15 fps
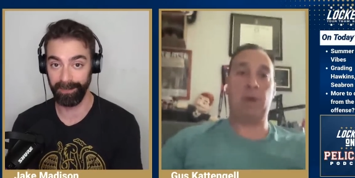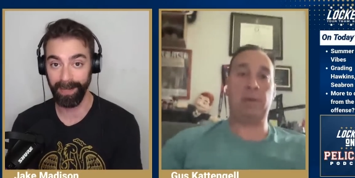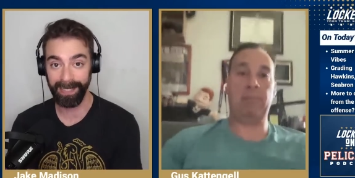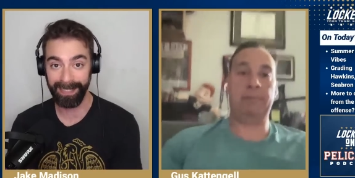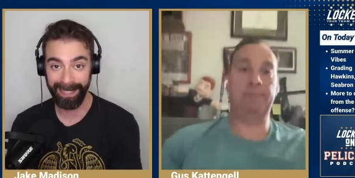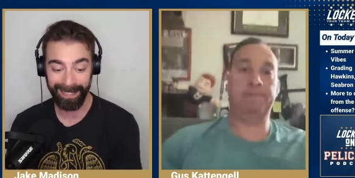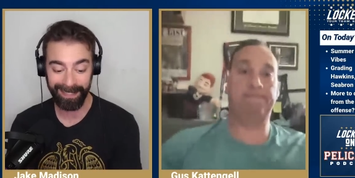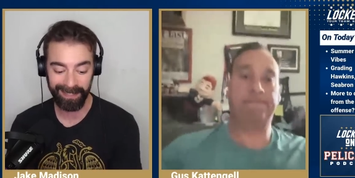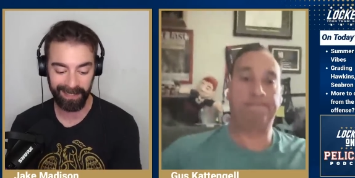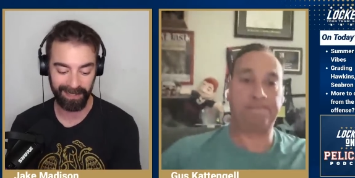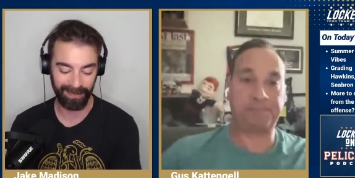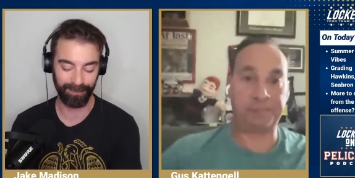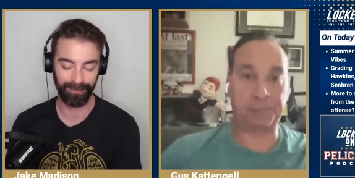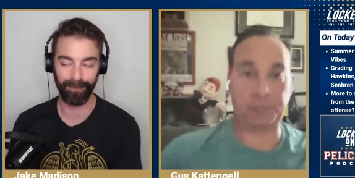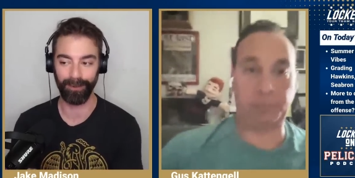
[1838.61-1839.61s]
Speaker 1: you might need to
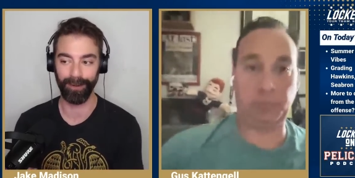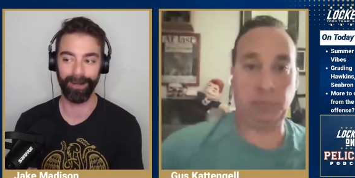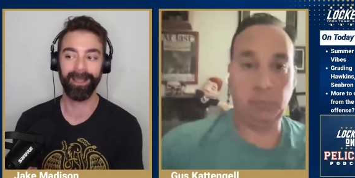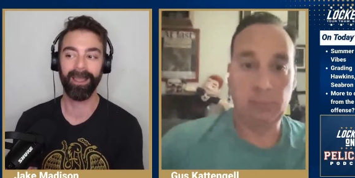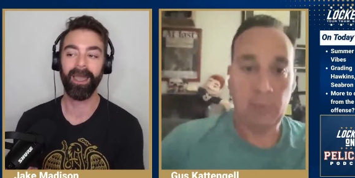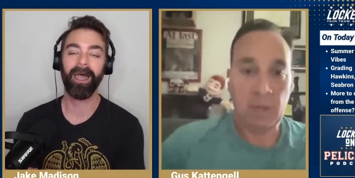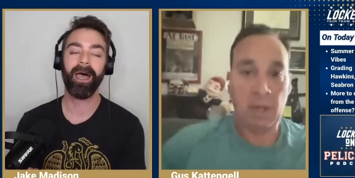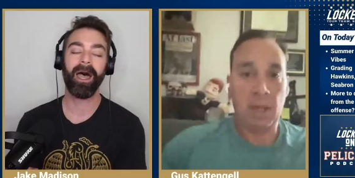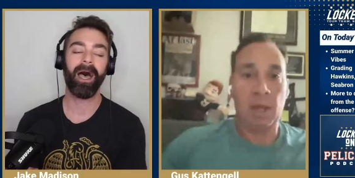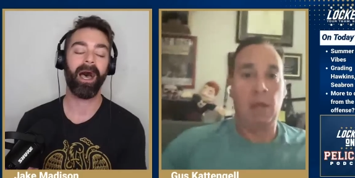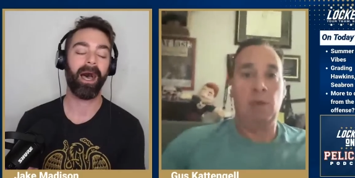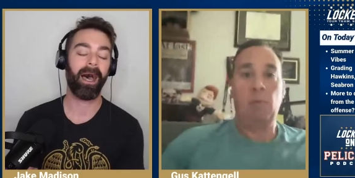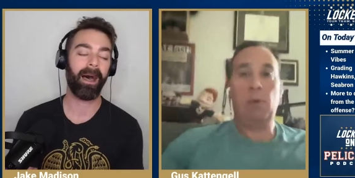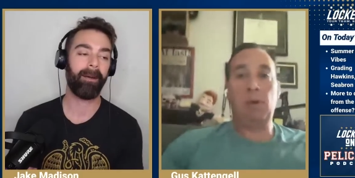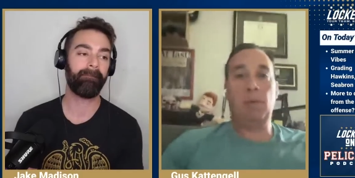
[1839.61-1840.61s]
do more
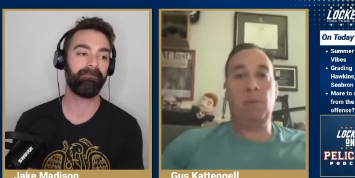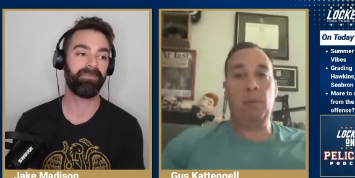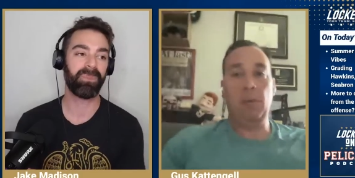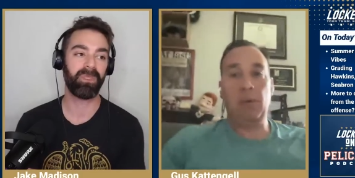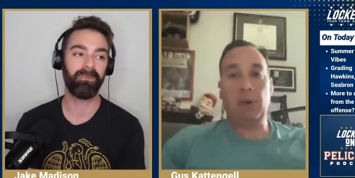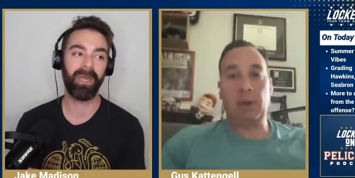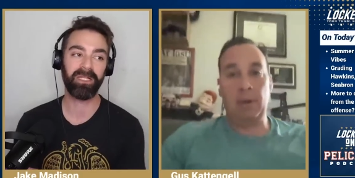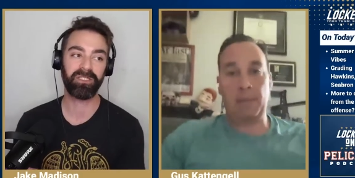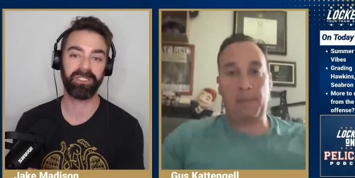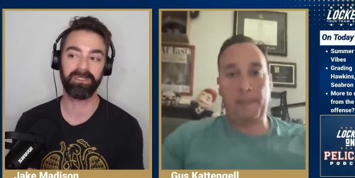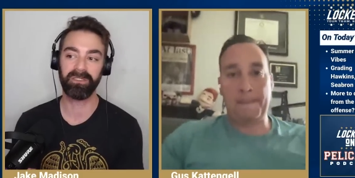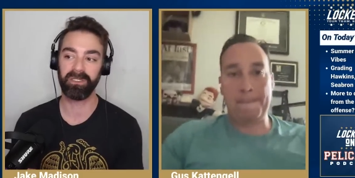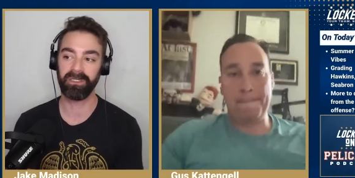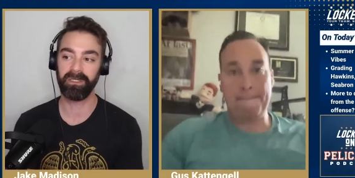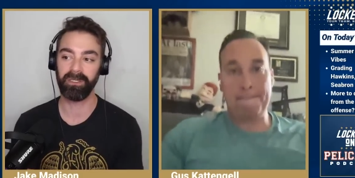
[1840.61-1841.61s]
um, you
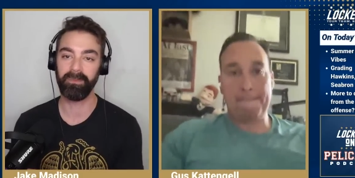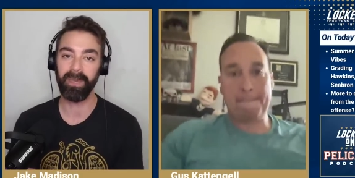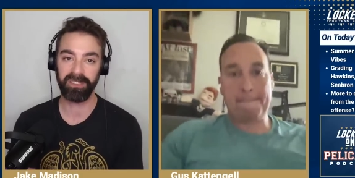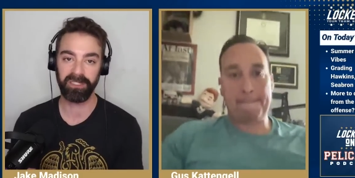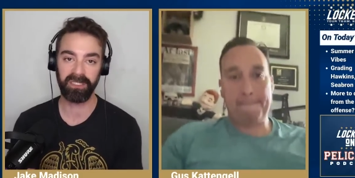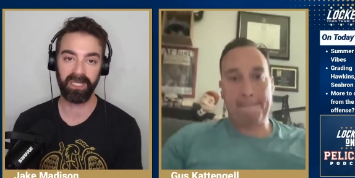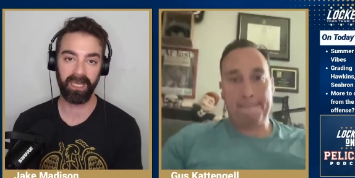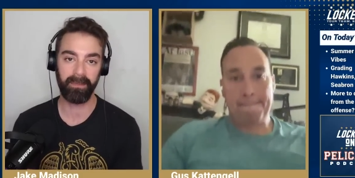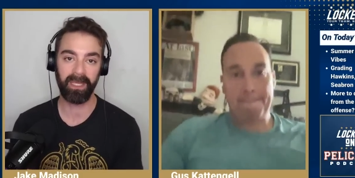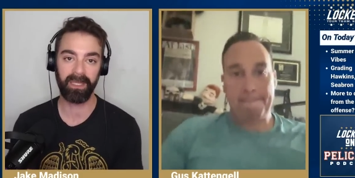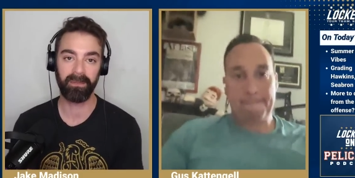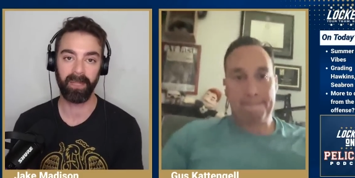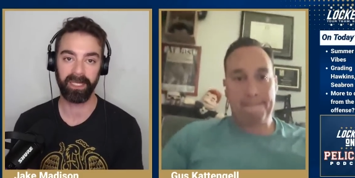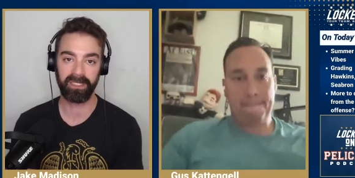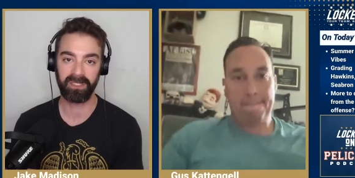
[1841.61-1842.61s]
mentioned you mentioned him
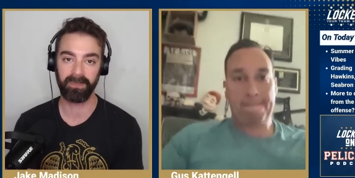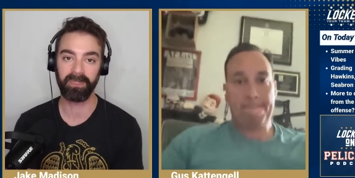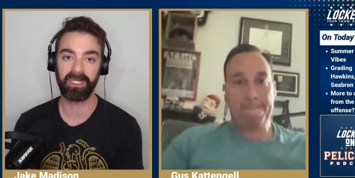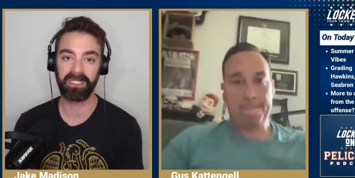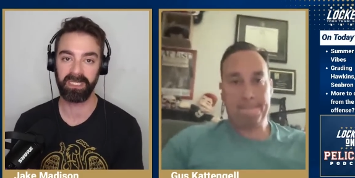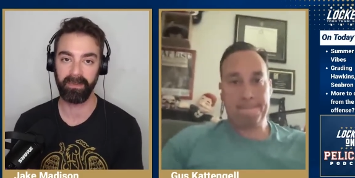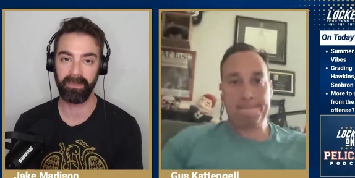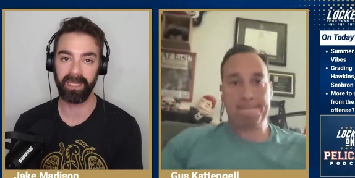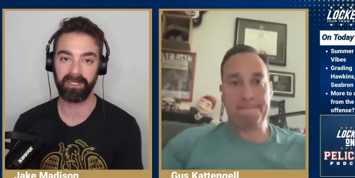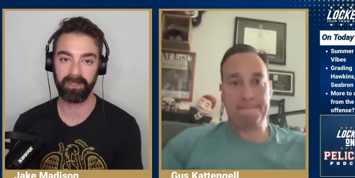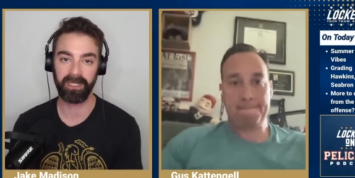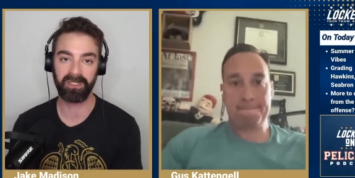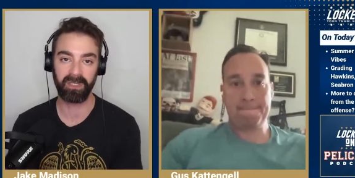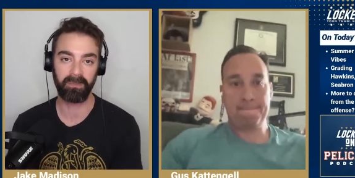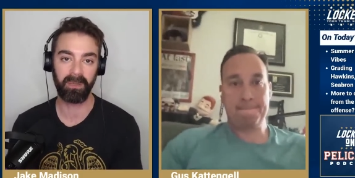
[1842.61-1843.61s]
and like some of the teammates
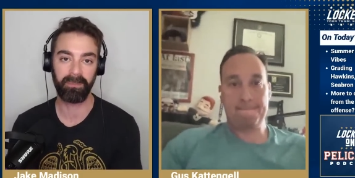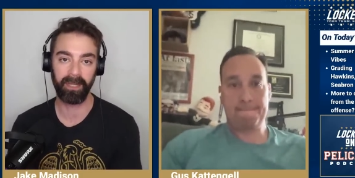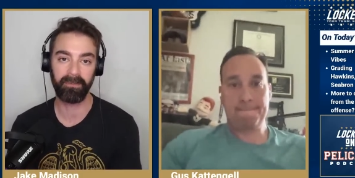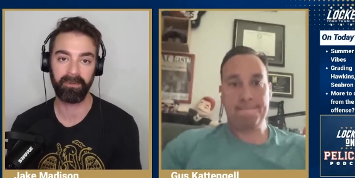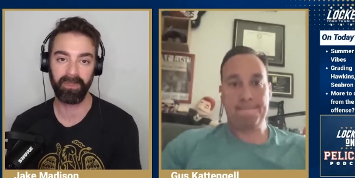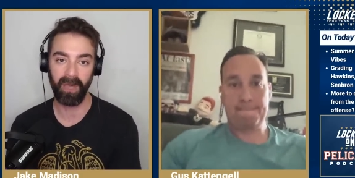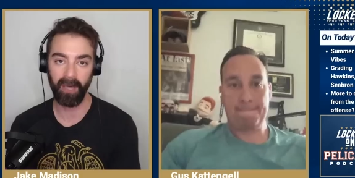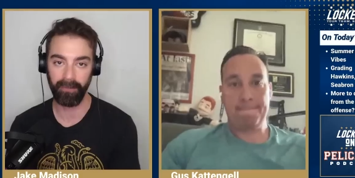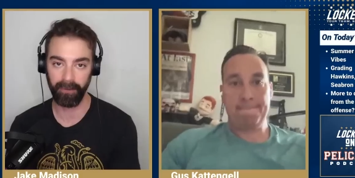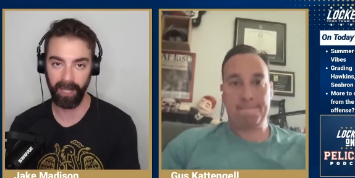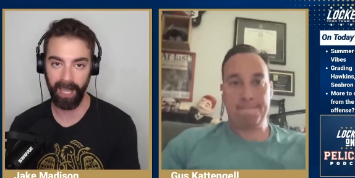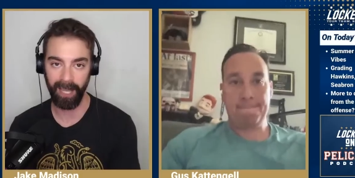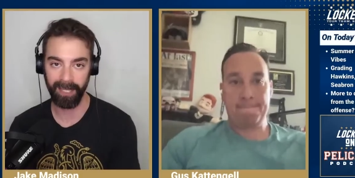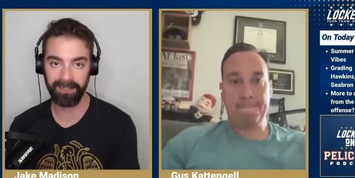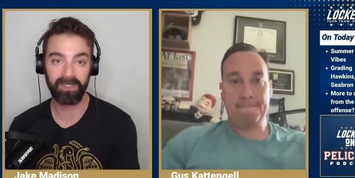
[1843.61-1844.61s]
right he's gonna be playing with other
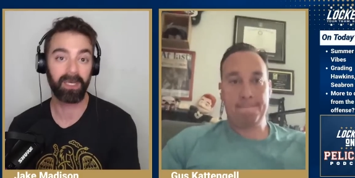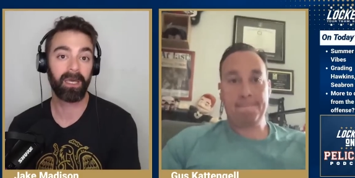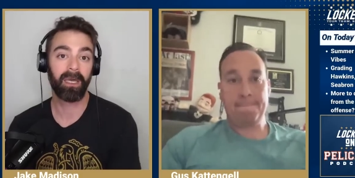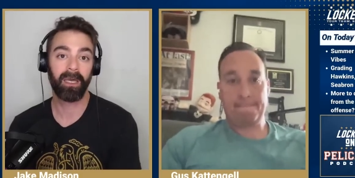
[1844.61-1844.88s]
guys